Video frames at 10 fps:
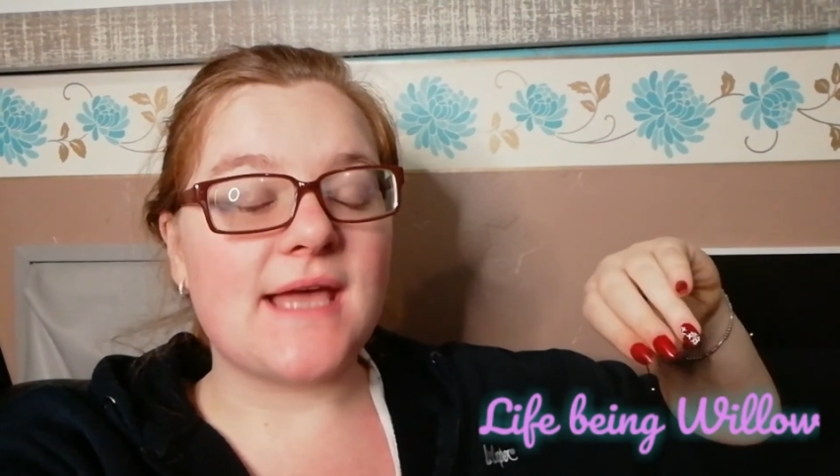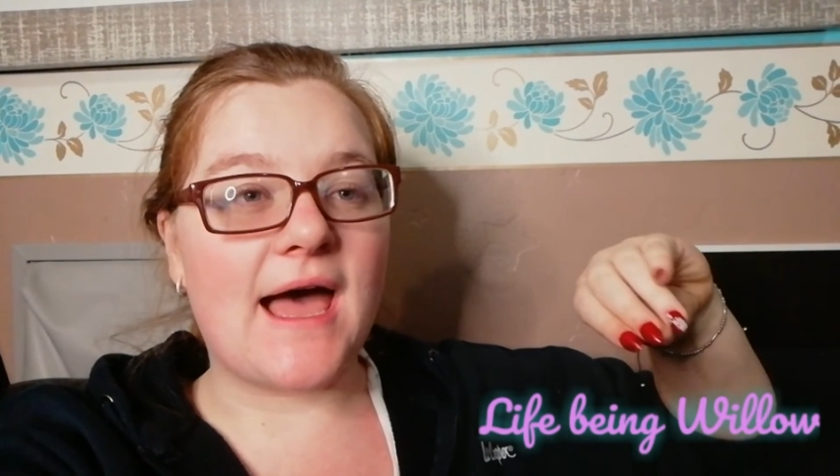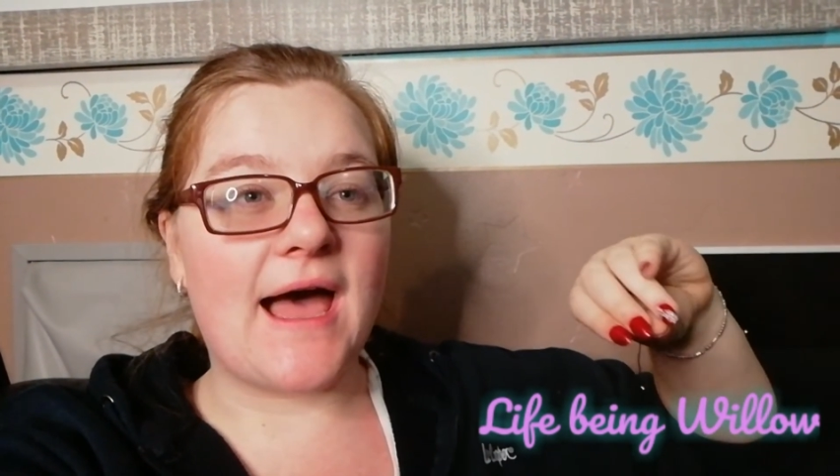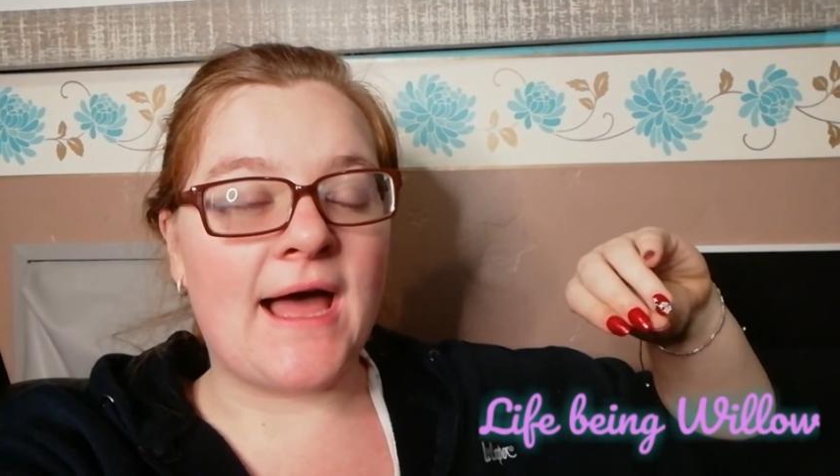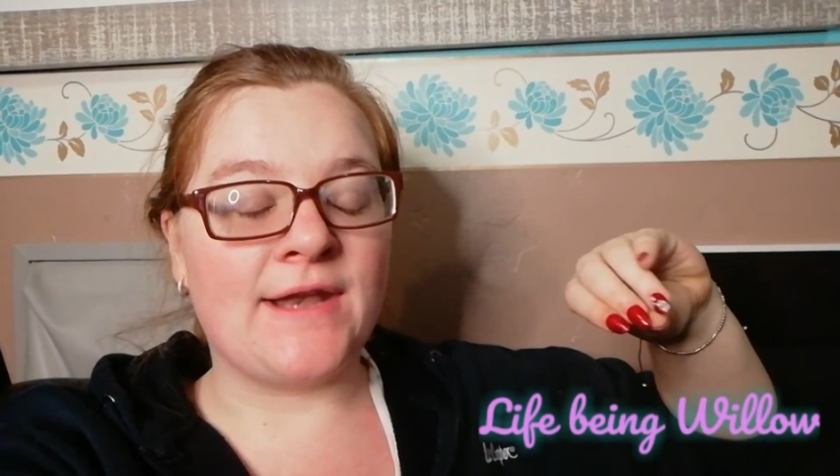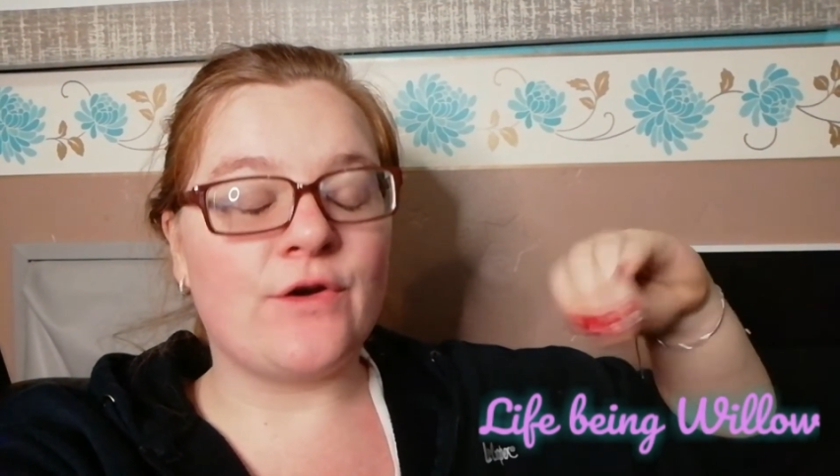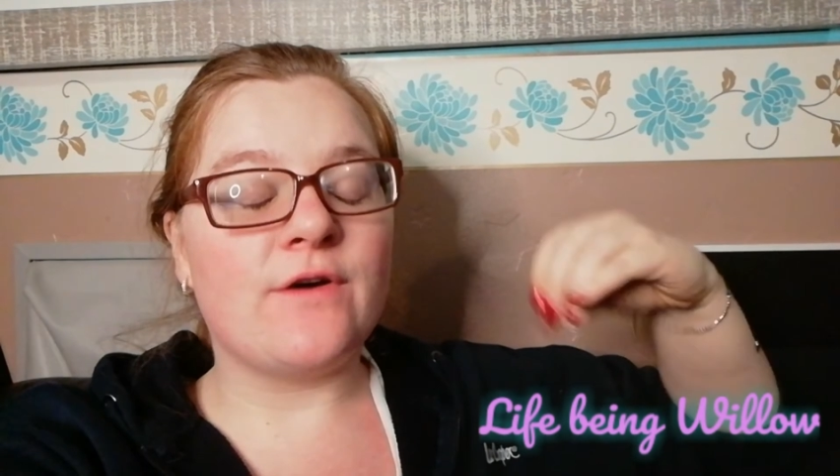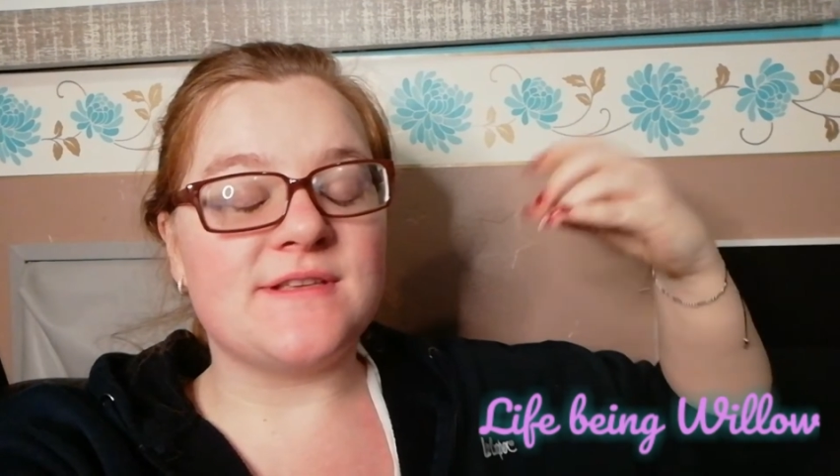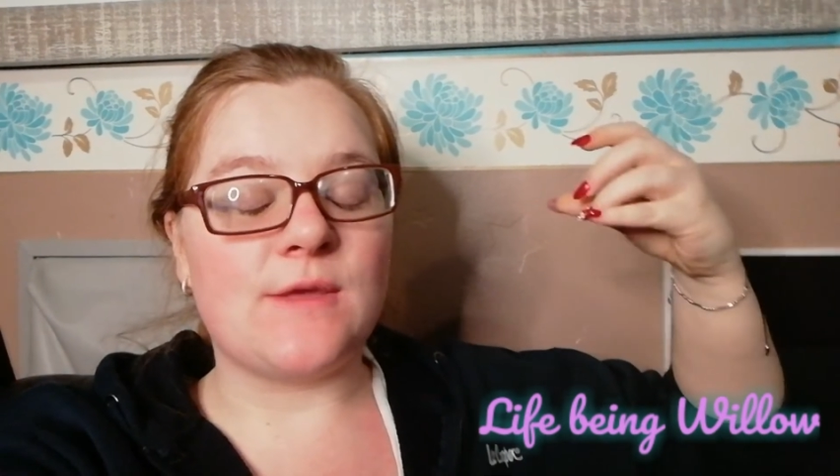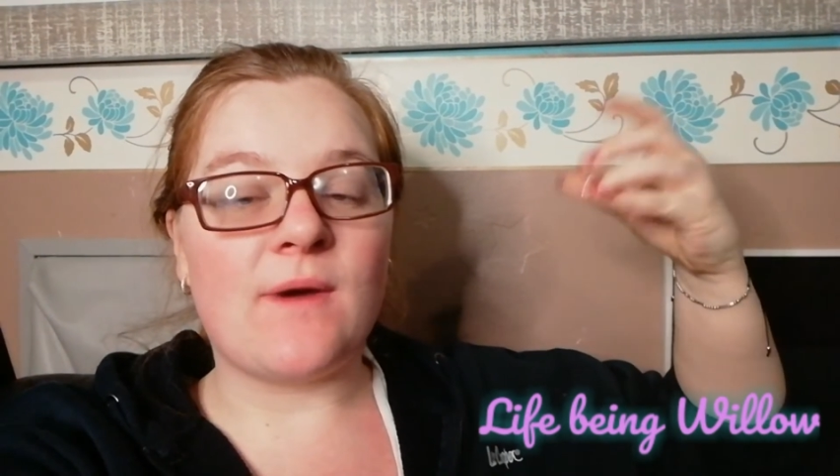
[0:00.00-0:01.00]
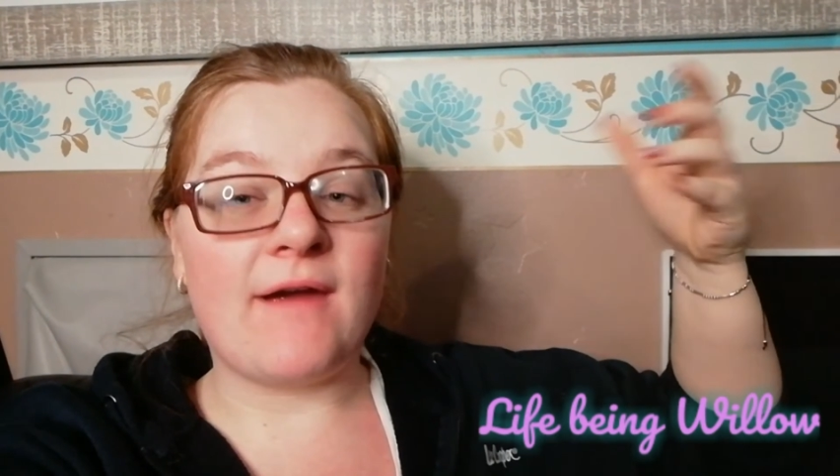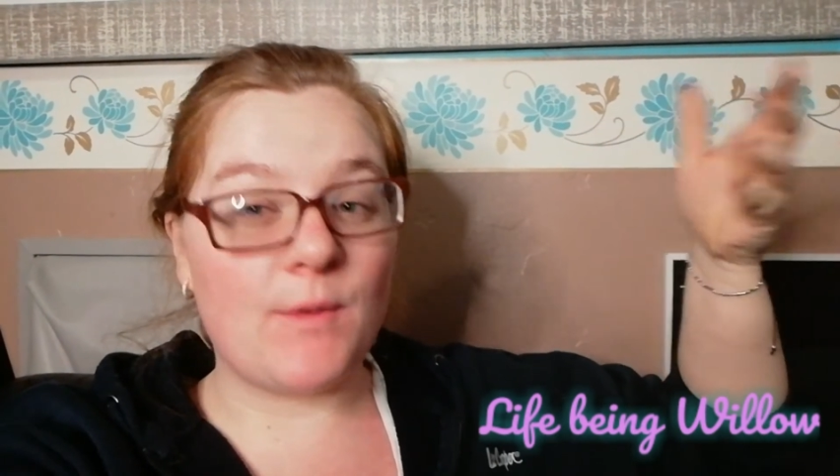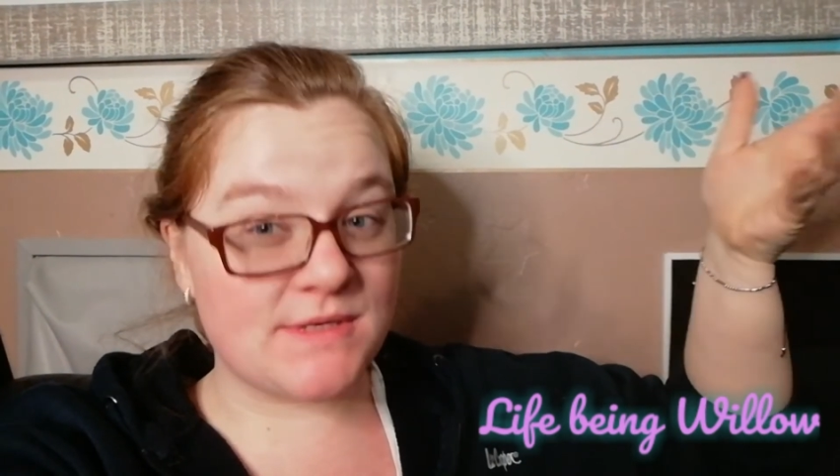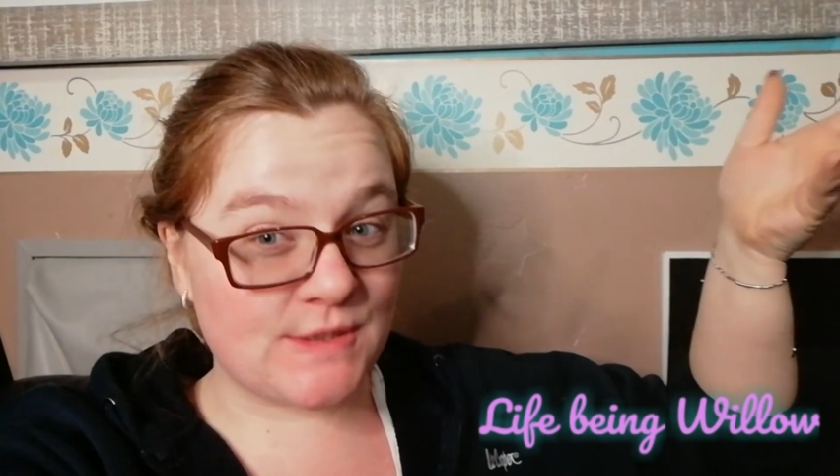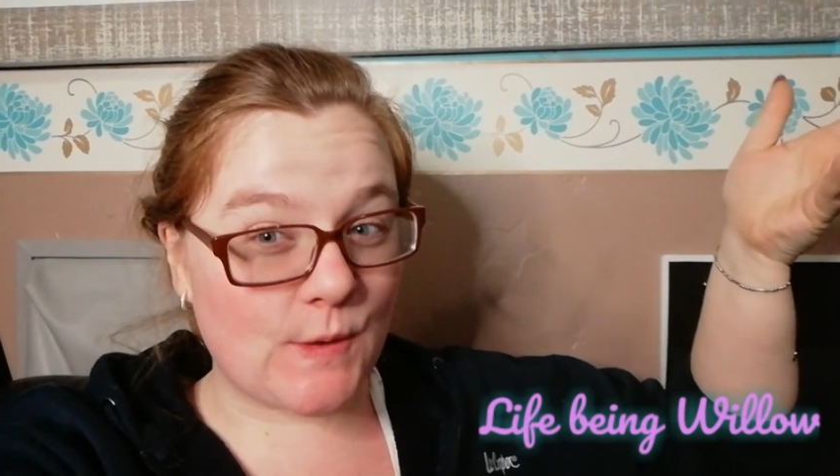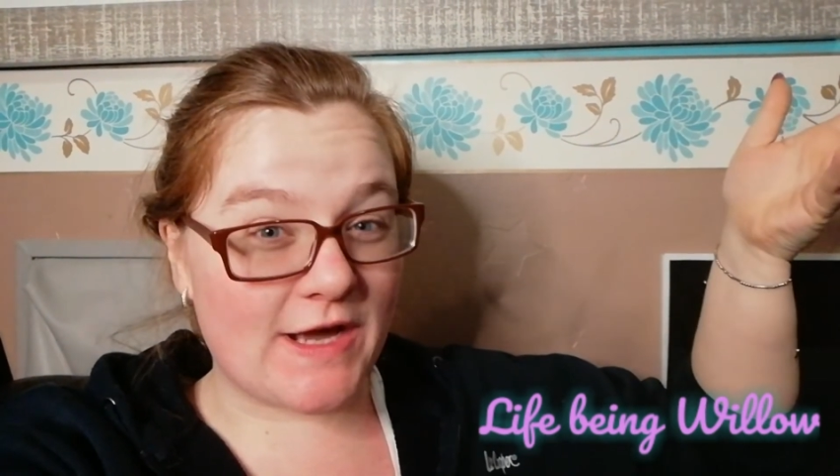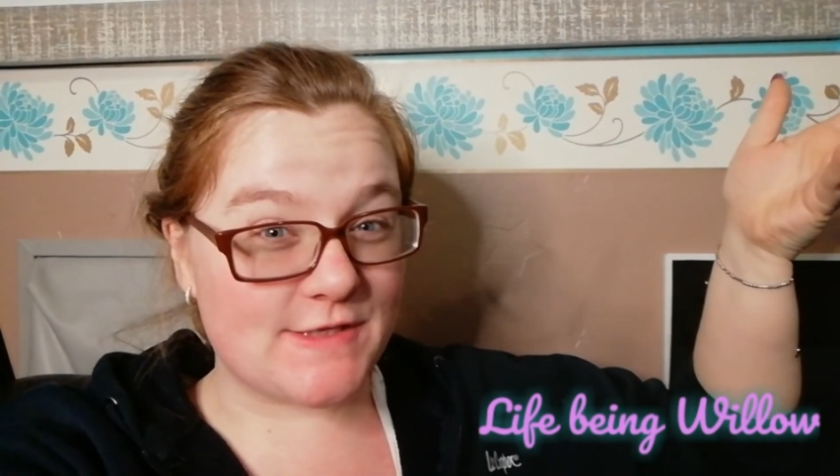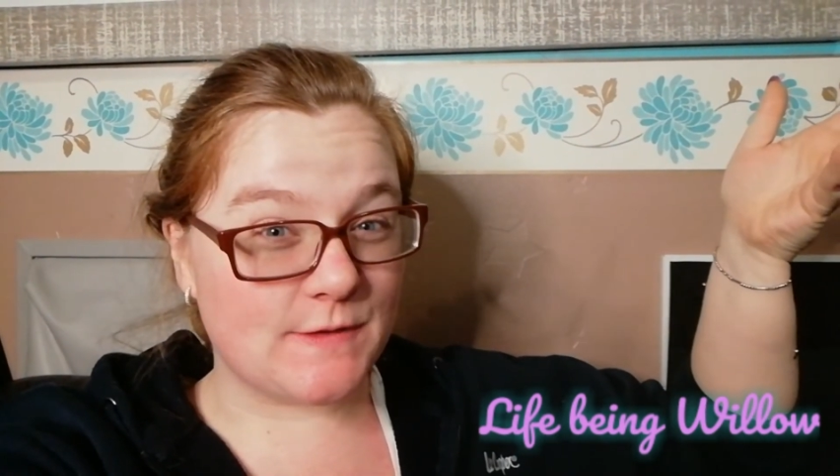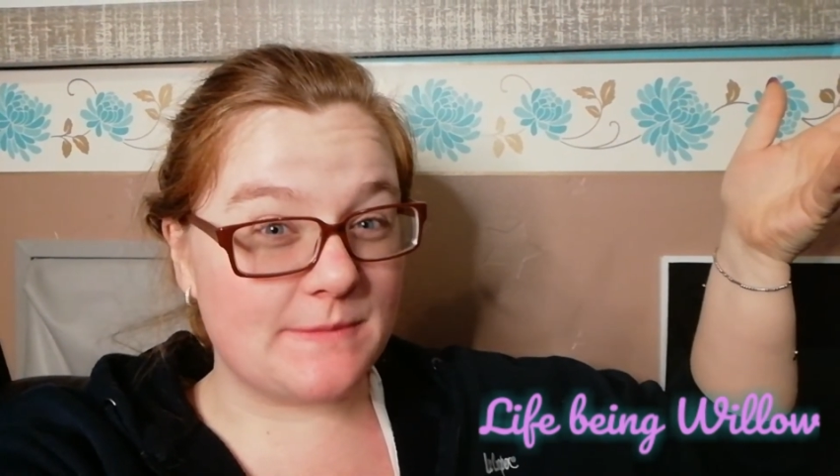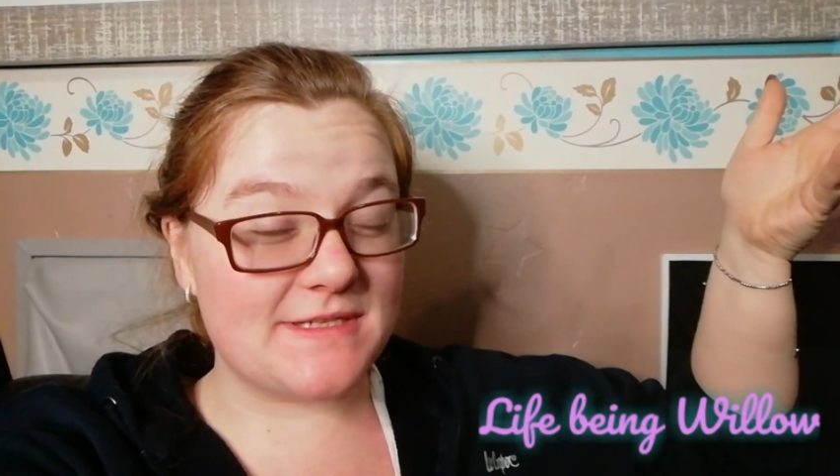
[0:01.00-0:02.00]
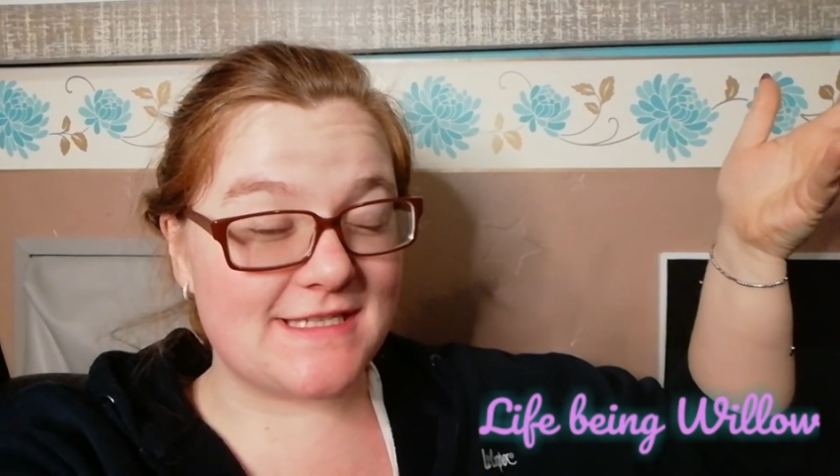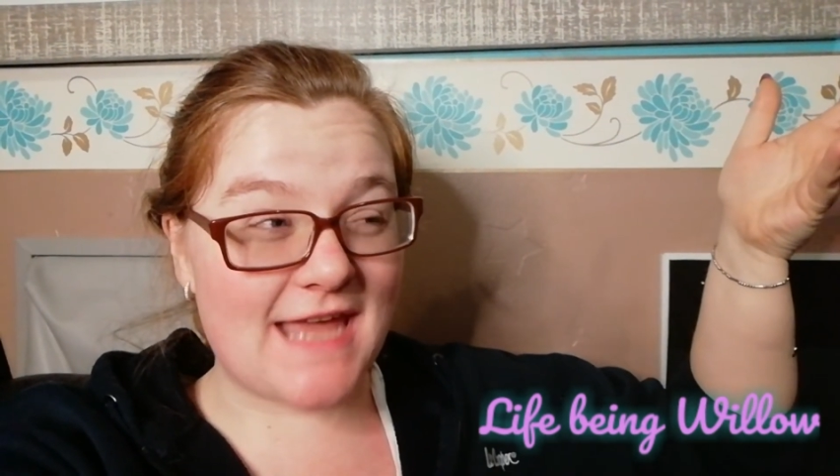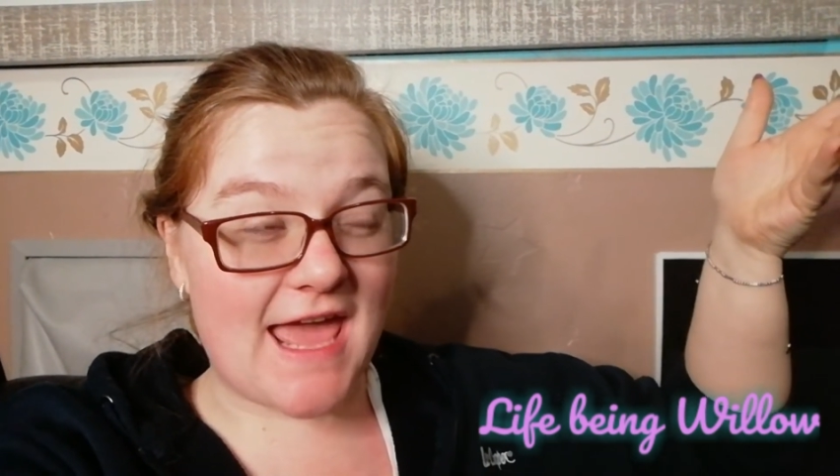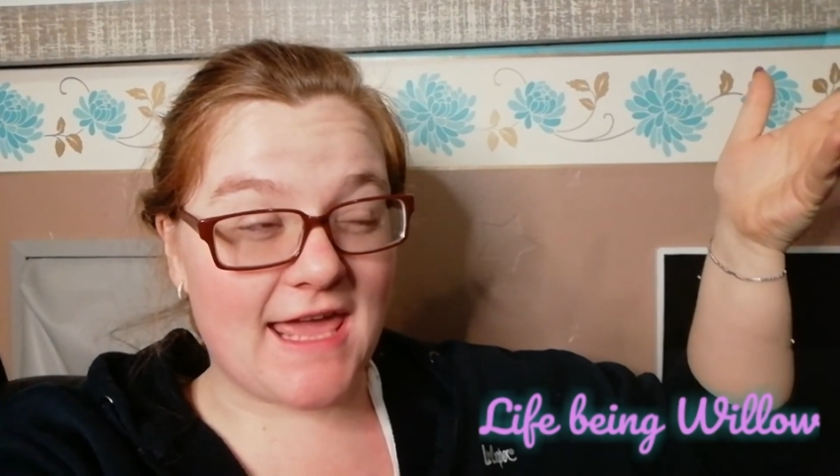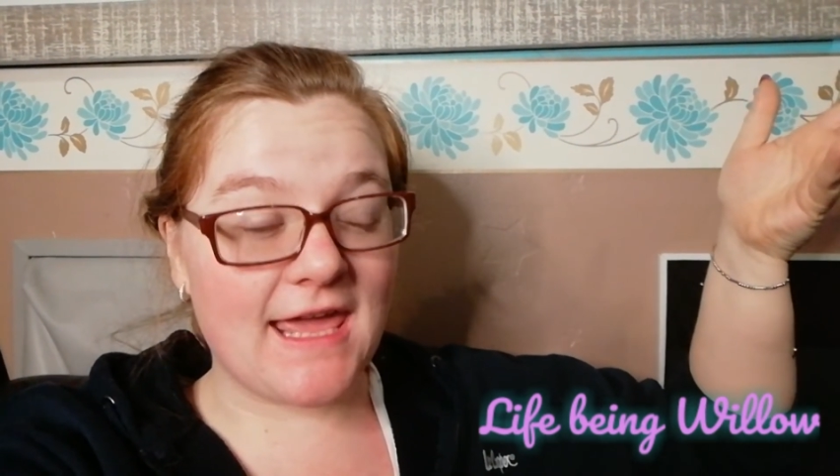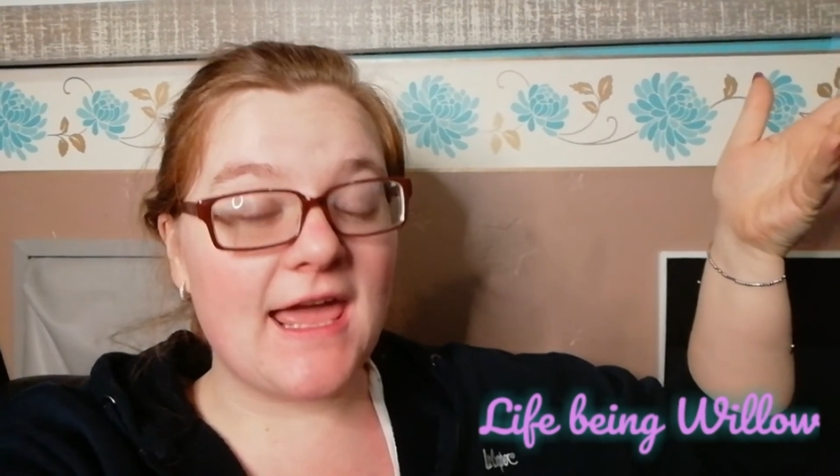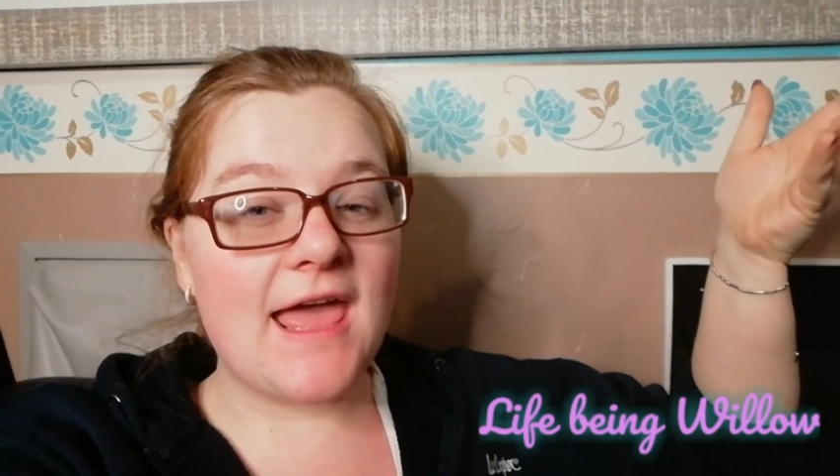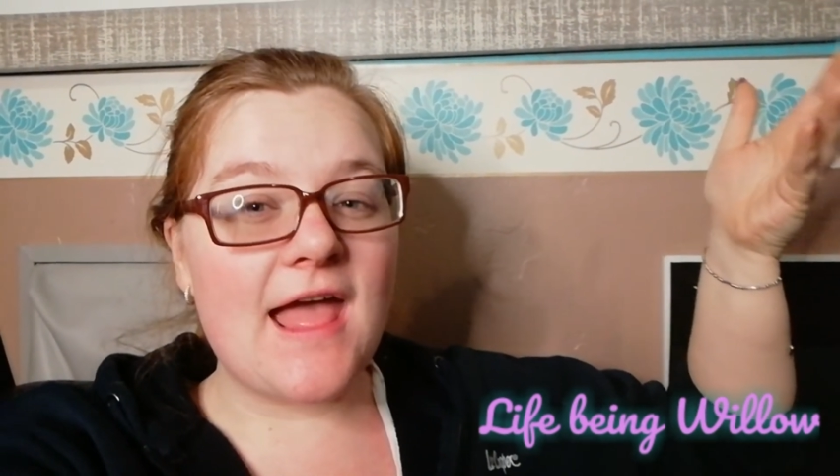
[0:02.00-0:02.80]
and obviously where I wasn't quite so up to date,